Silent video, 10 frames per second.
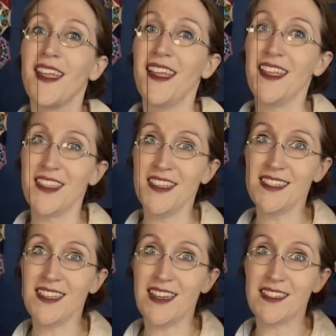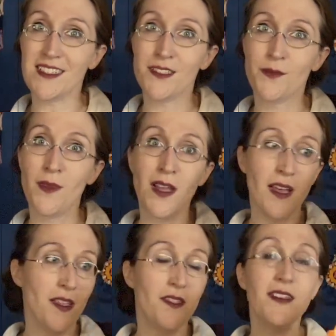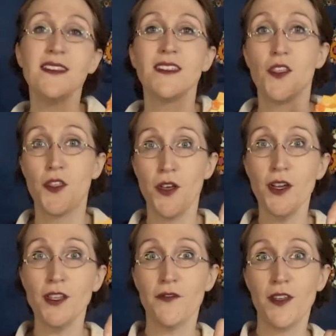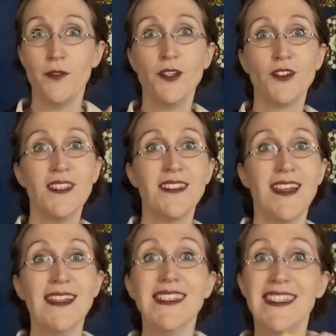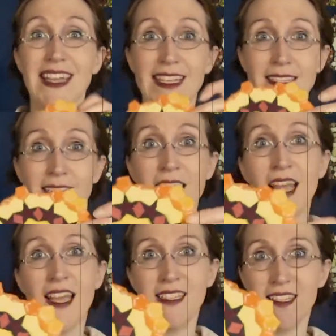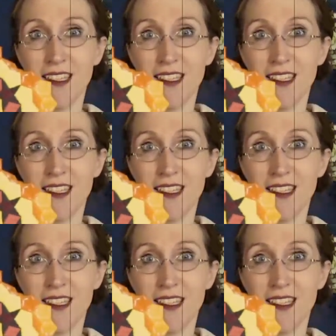In this size. This is a third of the original size, and yes, it's